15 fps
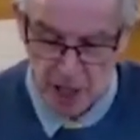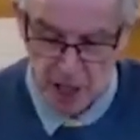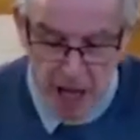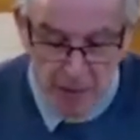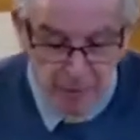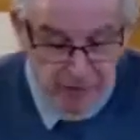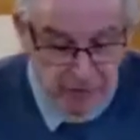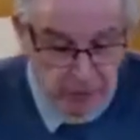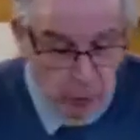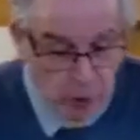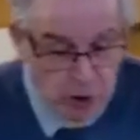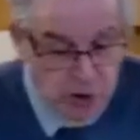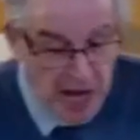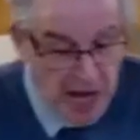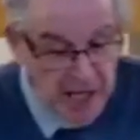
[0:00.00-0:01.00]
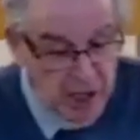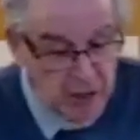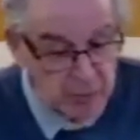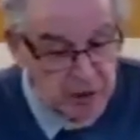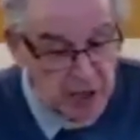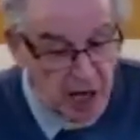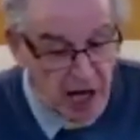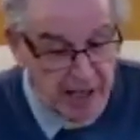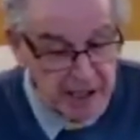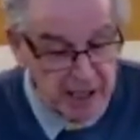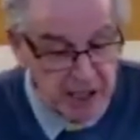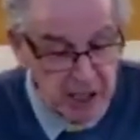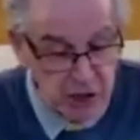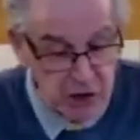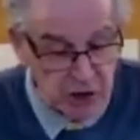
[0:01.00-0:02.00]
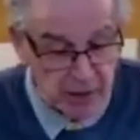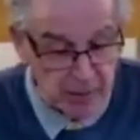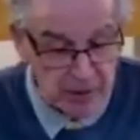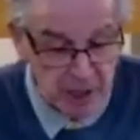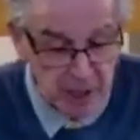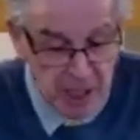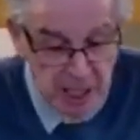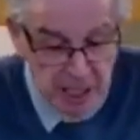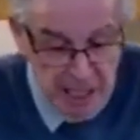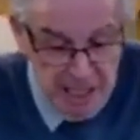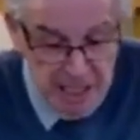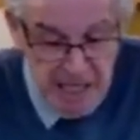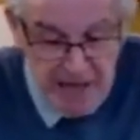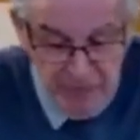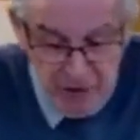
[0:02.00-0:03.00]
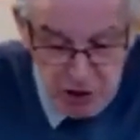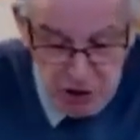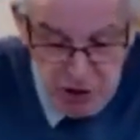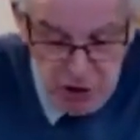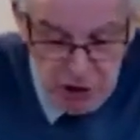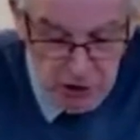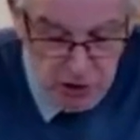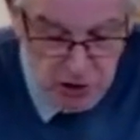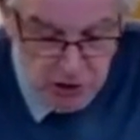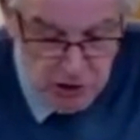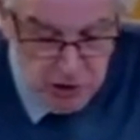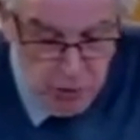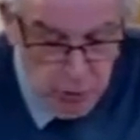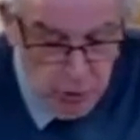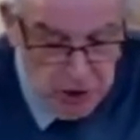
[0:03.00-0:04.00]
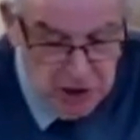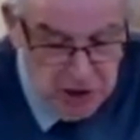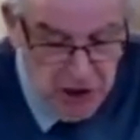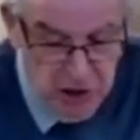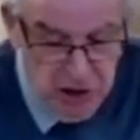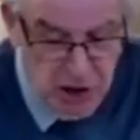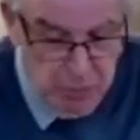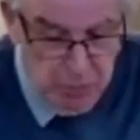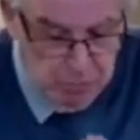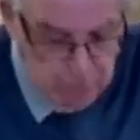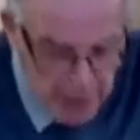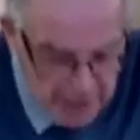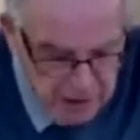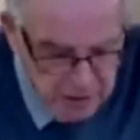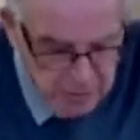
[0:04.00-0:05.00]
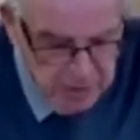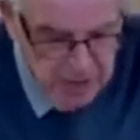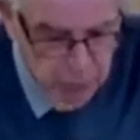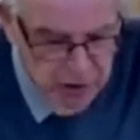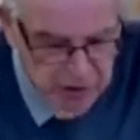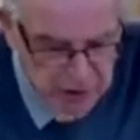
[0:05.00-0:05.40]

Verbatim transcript: And before Jacob died in Egypt, he gave instructions to her sons to bury me with